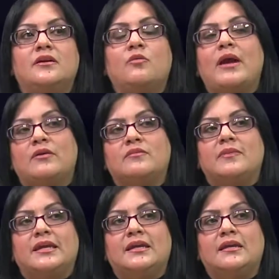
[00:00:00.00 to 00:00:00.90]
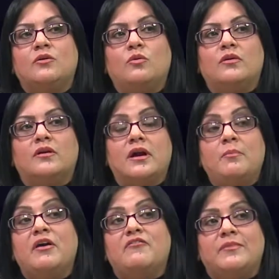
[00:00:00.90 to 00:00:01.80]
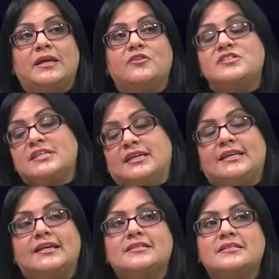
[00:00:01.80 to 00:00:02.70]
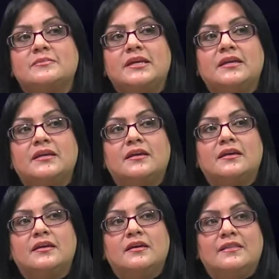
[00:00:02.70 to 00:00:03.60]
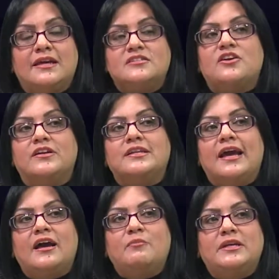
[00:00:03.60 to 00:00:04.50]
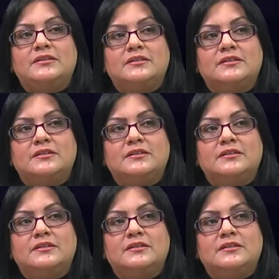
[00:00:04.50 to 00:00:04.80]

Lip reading: around me or above me or sitting next to me. That started to happen.